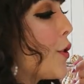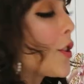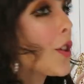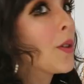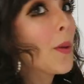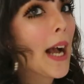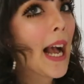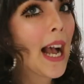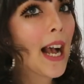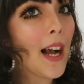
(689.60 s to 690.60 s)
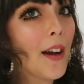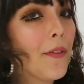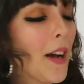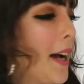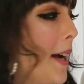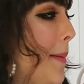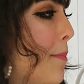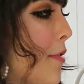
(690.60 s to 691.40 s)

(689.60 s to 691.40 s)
do have um,